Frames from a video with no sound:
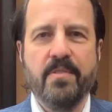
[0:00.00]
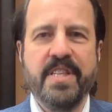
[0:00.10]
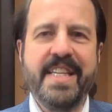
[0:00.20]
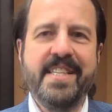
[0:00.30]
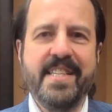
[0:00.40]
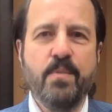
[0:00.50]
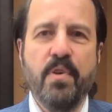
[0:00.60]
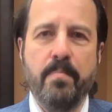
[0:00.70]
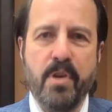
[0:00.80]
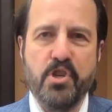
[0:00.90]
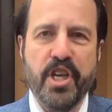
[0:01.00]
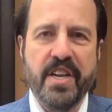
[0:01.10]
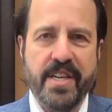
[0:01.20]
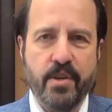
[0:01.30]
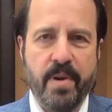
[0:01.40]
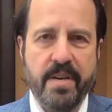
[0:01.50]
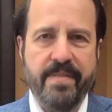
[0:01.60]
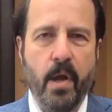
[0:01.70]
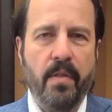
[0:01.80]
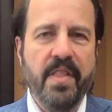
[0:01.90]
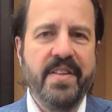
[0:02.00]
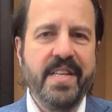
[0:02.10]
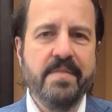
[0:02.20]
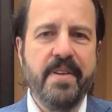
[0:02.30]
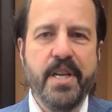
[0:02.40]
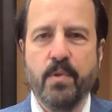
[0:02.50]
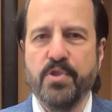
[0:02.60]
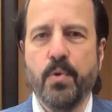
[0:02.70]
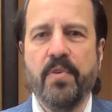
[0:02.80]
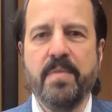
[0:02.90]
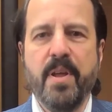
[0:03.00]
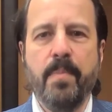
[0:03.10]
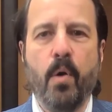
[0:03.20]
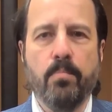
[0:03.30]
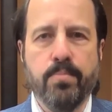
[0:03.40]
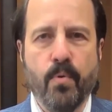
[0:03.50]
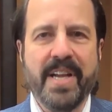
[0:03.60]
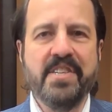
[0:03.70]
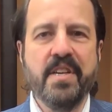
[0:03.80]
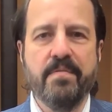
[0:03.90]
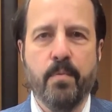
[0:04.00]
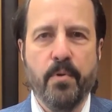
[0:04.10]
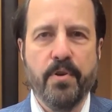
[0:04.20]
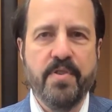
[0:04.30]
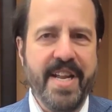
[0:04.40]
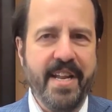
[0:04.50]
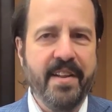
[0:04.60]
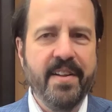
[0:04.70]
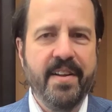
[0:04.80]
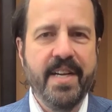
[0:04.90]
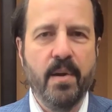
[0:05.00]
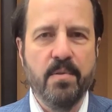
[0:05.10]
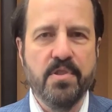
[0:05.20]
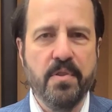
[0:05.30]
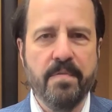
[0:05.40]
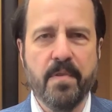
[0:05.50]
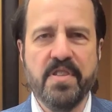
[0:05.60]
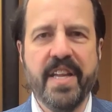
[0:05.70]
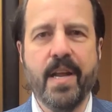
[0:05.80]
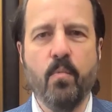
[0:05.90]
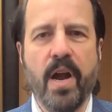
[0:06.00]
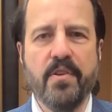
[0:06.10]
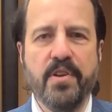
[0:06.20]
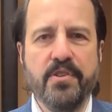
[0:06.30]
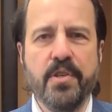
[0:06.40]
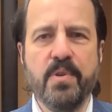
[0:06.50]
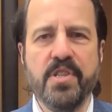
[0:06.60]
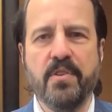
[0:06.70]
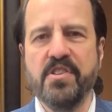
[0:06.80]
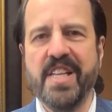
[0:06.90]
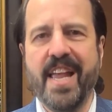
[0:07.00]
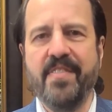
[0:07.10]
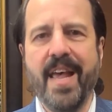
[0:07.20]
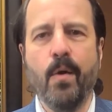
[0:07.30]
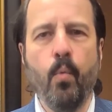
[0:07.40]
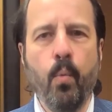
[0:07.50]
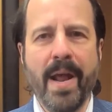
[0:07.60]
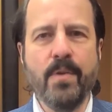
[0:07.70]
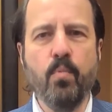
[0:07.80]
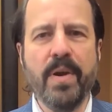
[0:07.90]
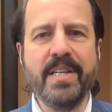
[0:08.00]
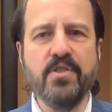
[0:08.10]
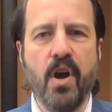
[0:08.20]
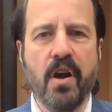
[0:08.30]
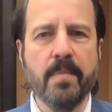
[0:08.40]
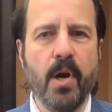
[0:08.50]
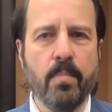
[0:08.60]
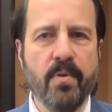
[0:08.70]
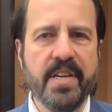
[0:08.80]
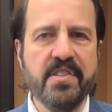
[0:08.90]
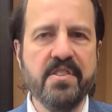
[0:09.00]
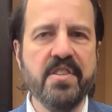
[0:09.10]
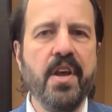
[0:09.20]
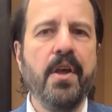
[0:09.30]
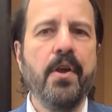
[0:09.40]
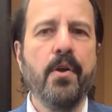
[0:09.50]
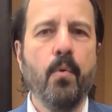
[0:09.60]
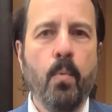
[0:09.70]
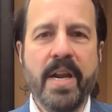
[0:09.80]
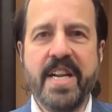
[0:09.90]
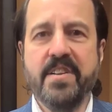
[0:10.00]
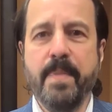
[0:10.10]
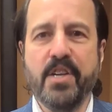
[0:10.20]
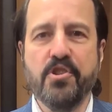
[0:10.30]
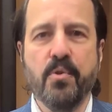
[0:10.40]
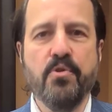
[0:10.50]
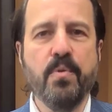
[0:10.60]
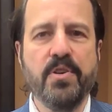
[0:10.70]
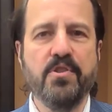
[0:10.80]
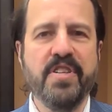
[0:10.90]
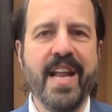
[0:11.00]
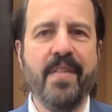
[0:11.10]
DC with Michigan Integrative Health, and this video is going to be about bracing for your knee. Now, so the first thing I want you to do is understand that when we talk about braces, we need to make sure you understand